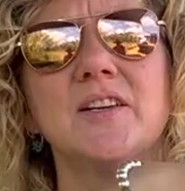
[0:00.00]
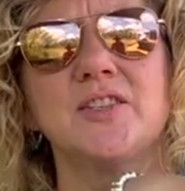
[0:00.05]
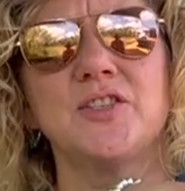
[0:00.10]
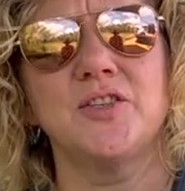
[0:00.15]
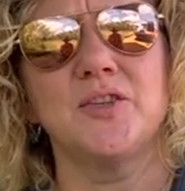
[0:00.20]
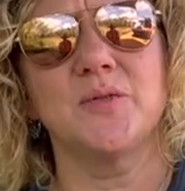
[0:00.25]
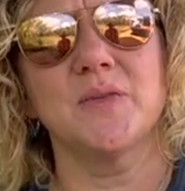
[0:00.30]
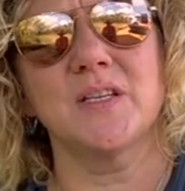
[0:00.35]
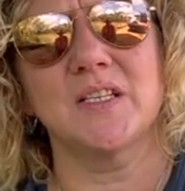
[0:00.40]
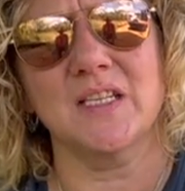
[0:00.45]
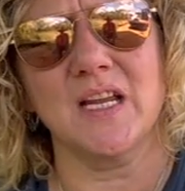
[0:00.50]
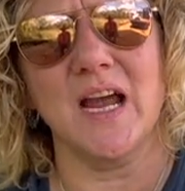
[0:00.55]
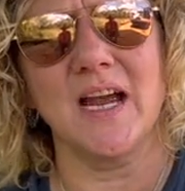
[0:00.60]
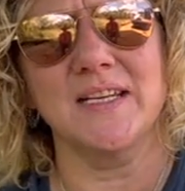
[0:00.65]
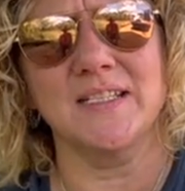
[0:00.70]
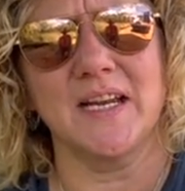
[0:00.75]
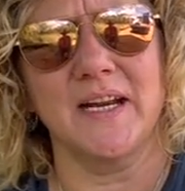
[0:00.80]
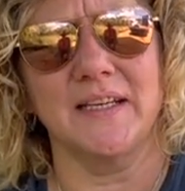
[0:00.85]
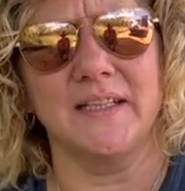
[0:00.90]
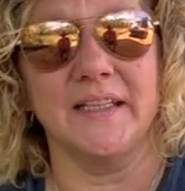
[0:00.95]
to the
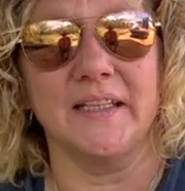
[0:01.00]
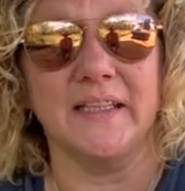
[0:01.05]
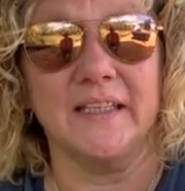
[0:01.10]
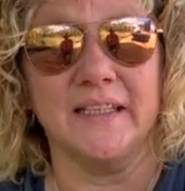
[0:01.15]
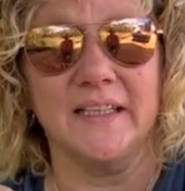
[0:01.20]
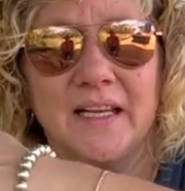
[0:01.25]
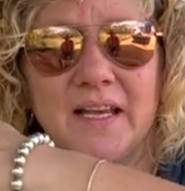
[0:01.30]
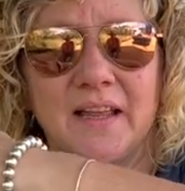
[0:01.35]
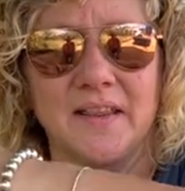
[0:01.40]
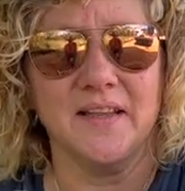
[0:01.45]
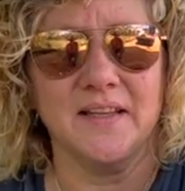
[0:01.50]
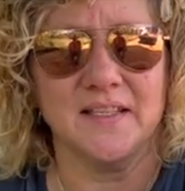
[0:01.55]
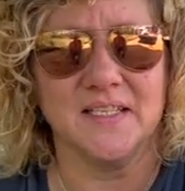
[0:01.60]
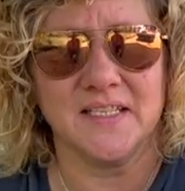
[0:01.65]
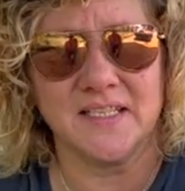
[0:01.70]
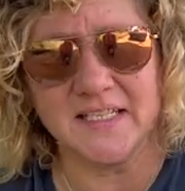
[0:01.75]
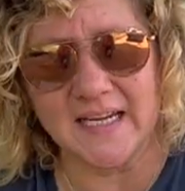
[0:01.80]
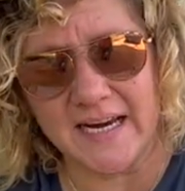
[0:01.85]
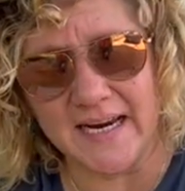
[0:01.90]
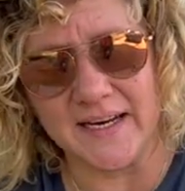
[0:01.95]
size I need and
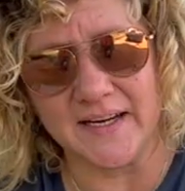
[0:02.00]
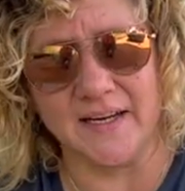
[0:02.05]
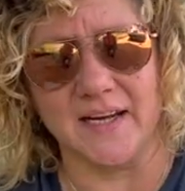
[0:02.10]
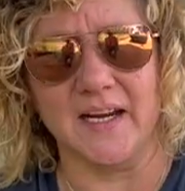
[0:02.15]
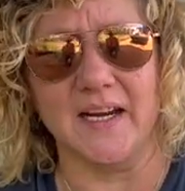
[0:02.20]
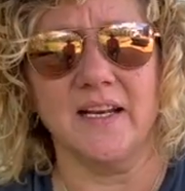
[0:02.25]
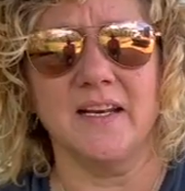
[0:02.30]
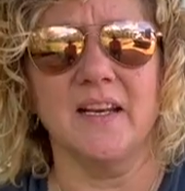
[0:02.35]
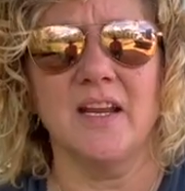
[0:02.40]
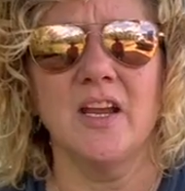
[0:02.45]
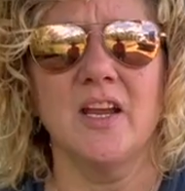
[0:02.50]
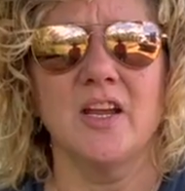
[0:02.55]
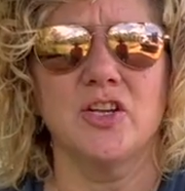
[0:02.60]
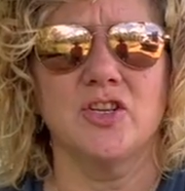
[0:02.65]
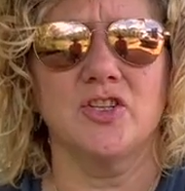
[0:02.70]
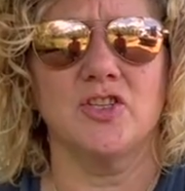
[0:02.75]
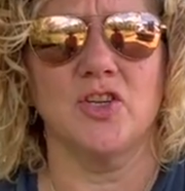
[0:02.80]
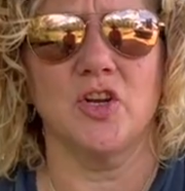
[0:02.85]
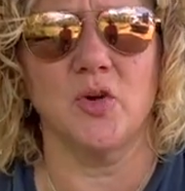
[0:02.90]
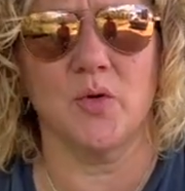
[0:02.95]
sand it
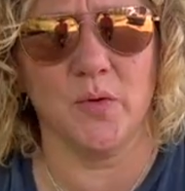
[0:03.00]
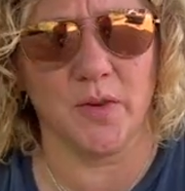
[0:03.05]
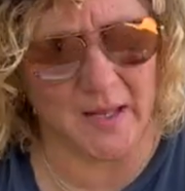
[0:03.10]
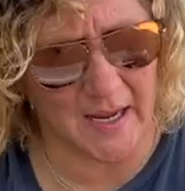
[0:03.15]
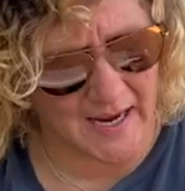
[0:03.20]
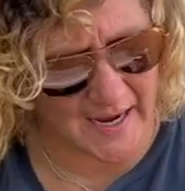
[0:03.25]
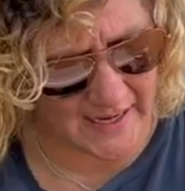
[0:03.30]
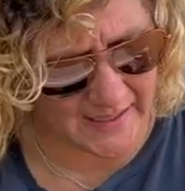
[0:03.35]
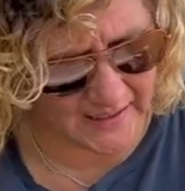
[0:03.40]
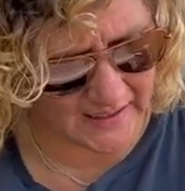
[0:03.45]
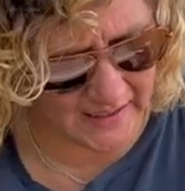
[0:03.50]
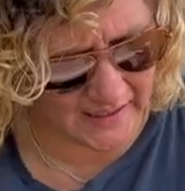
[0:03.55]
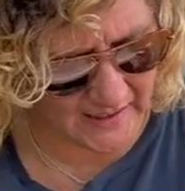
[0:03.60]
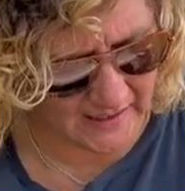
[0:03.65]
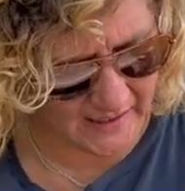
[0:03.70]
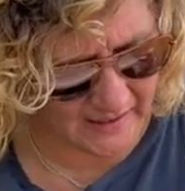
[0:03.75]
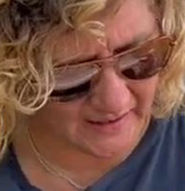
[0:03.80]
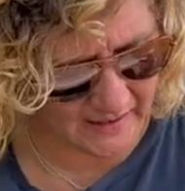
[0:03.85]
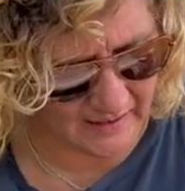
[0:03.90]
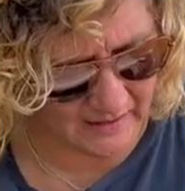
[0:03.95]
so that
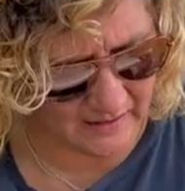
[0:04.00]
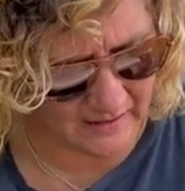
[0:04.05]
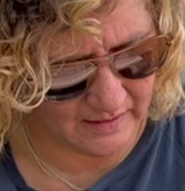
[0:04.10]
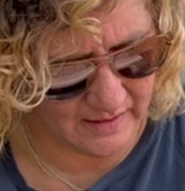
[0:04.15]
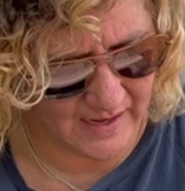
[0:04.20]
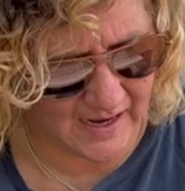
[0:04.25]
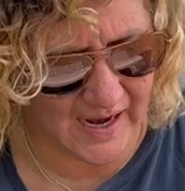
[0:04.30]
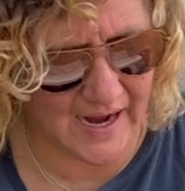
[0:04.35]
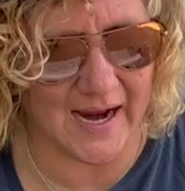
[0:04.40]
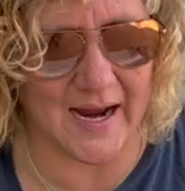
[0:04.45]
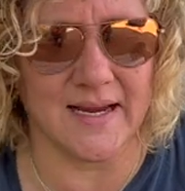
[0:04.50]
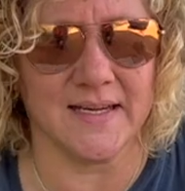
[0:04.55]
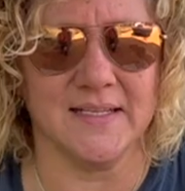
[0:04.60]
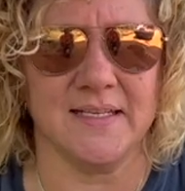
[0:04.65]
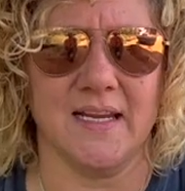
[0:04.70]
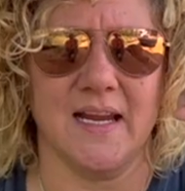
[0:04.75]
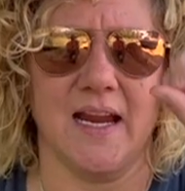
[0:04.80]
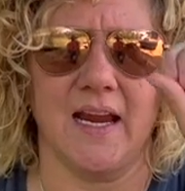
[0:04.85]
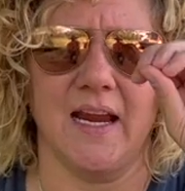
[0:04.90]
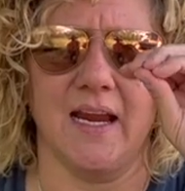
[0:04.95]
it
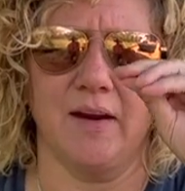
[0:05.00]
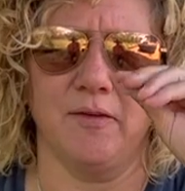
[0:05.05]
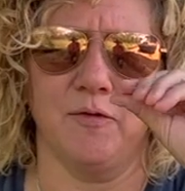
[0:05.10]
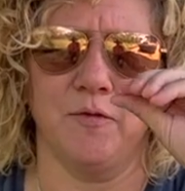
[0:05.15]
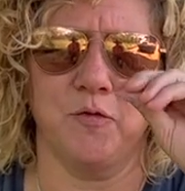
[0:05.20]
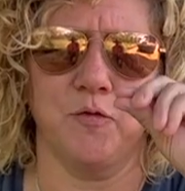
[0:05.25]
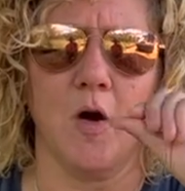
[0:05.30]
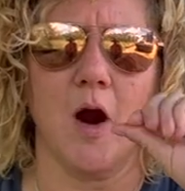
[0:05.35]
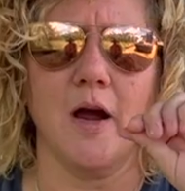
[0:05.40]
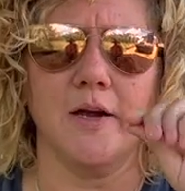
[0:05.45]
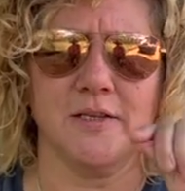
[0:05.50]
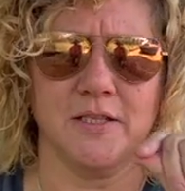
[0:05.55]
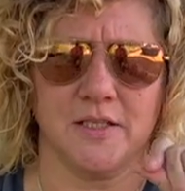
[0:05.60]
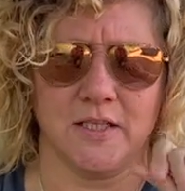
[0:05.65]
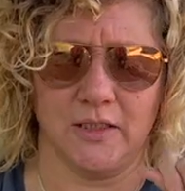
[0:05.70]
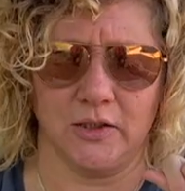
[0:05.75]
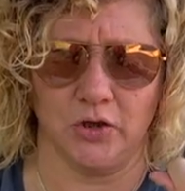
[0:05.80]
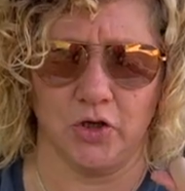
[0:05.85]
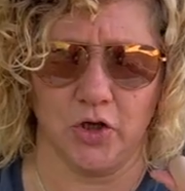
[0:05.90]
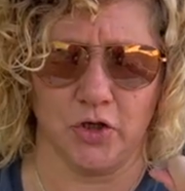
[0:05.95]
has a
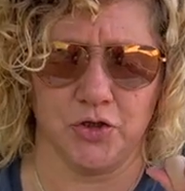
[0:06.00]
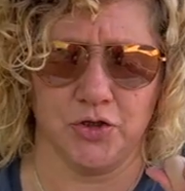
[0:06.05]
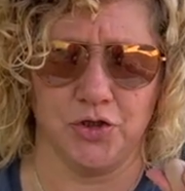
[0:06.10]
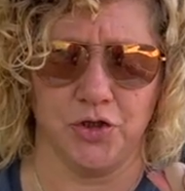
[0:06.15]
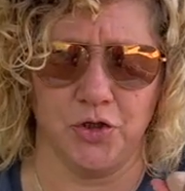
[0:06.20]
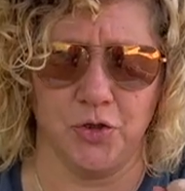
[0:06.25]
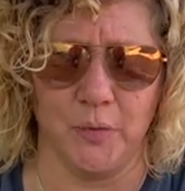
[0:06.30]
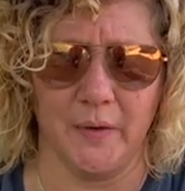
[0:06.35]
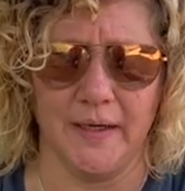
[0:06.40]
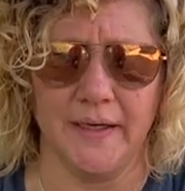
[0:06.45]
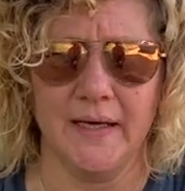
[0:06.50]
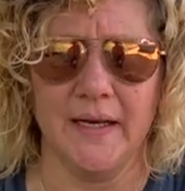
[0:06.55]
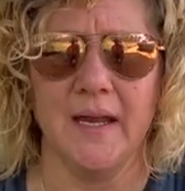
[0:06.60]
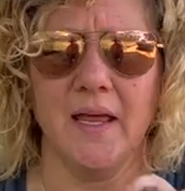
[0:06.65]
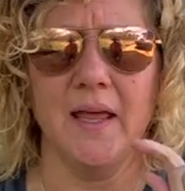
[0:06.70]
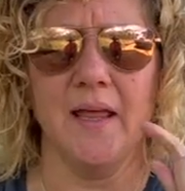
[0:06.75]
frosted look to it.